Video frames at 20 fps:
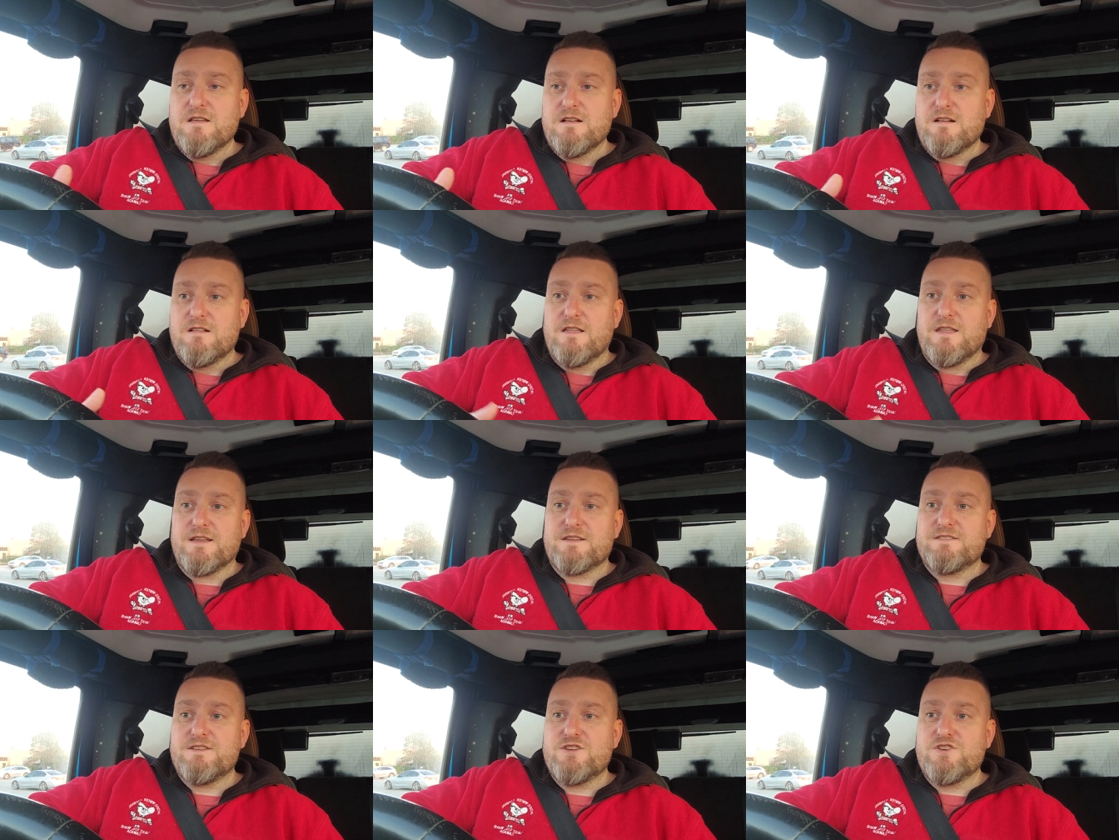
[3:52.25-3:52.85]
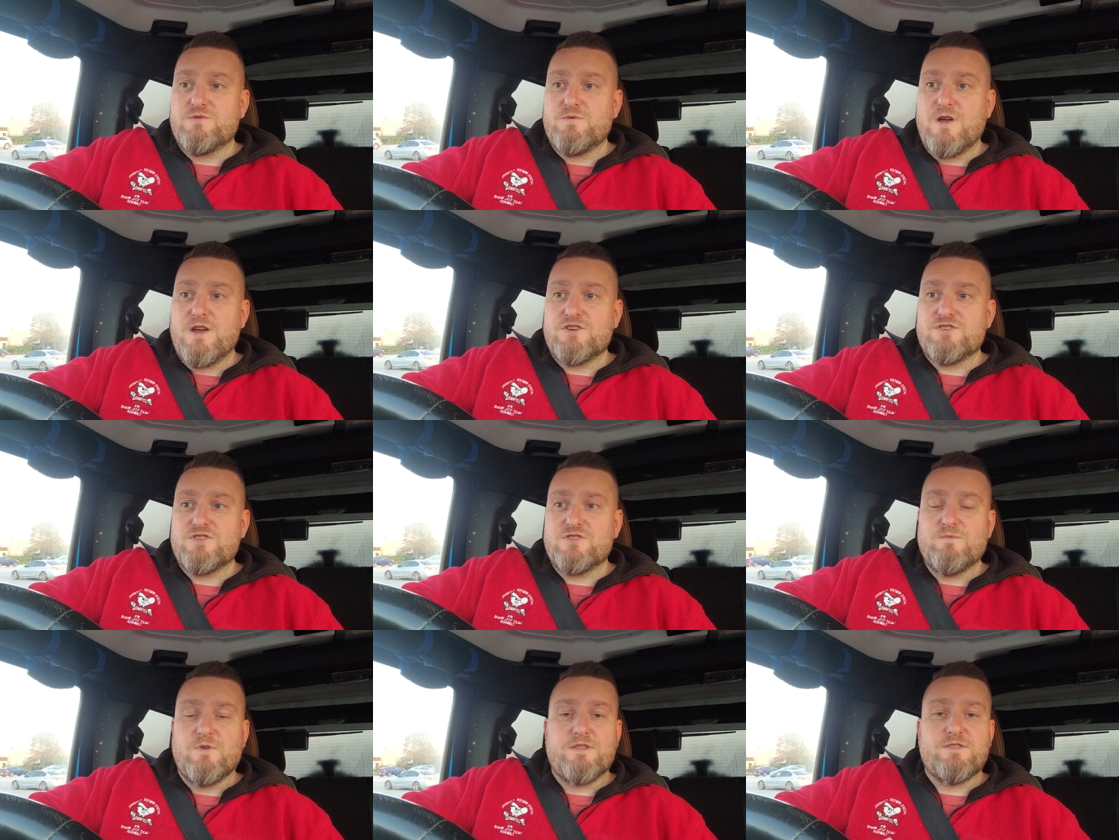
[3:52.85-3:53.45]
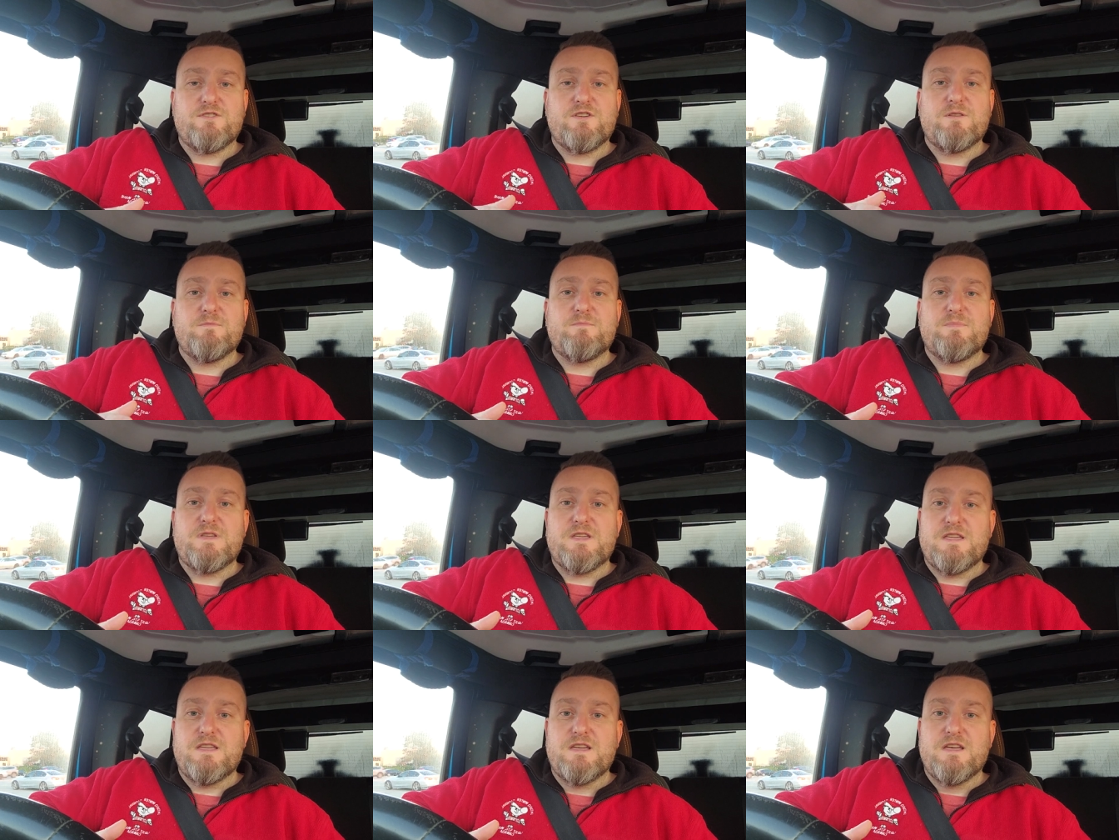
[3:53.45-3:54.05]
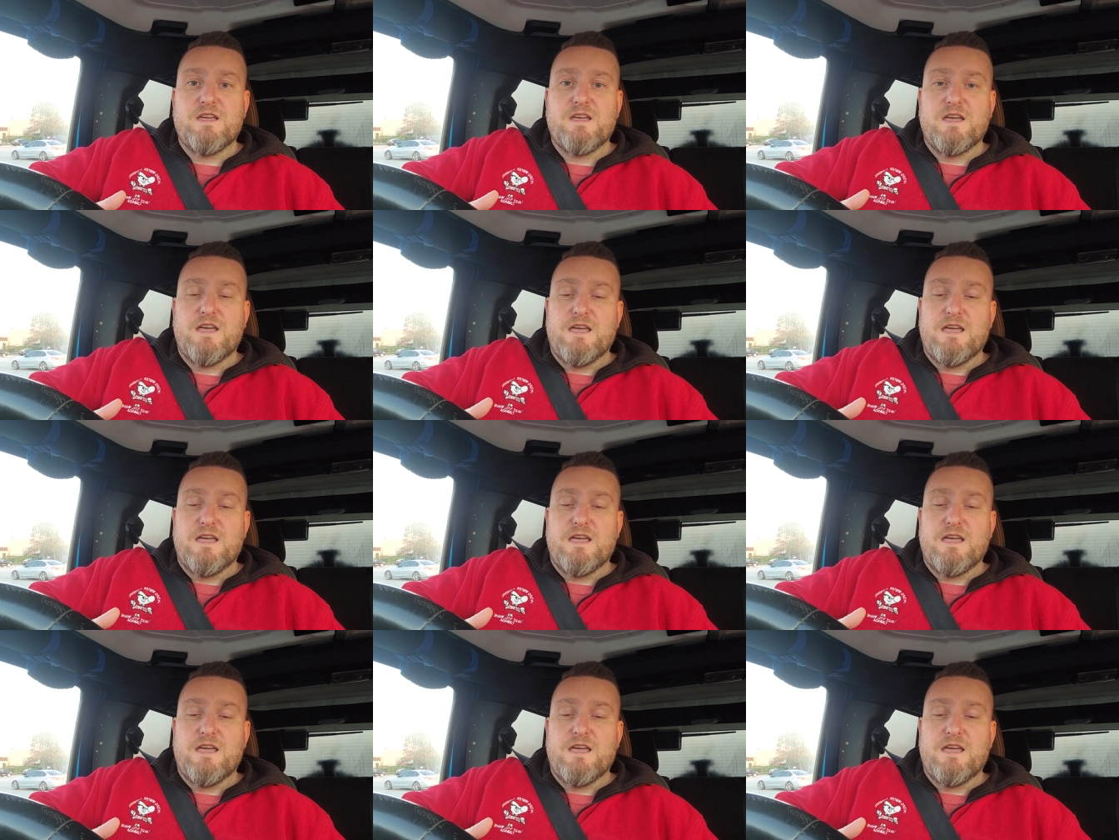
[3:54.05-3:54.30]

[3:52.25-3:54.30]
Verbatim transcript: clinic situation, whether it be